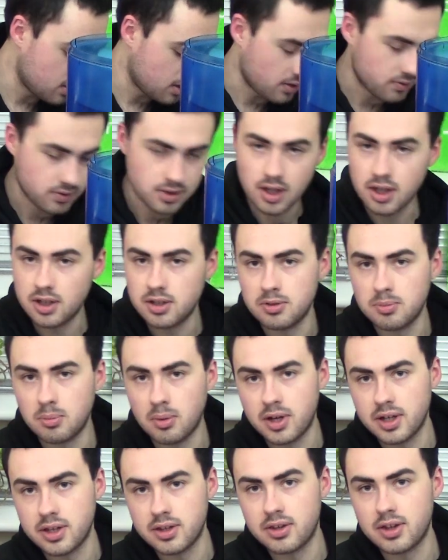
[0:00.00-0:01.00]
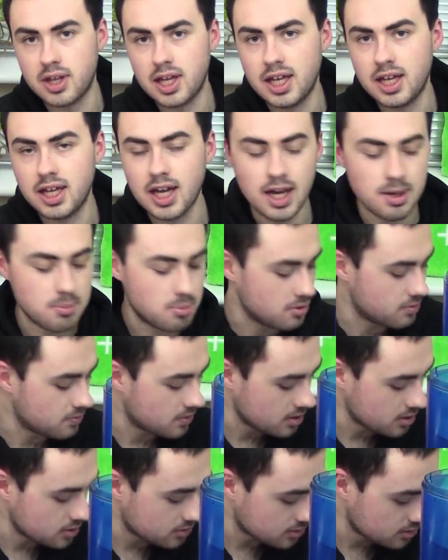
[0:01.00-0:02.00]
I have to unwind the cable
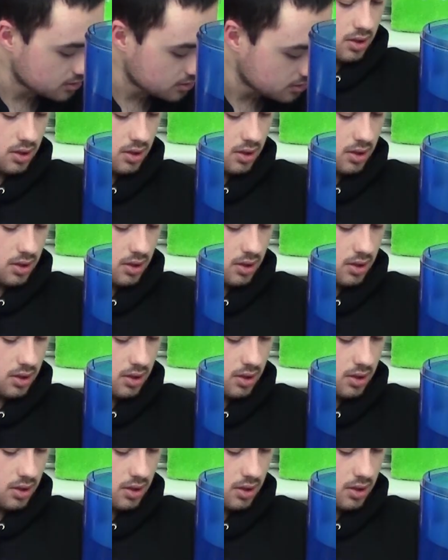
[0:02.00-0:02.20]
first.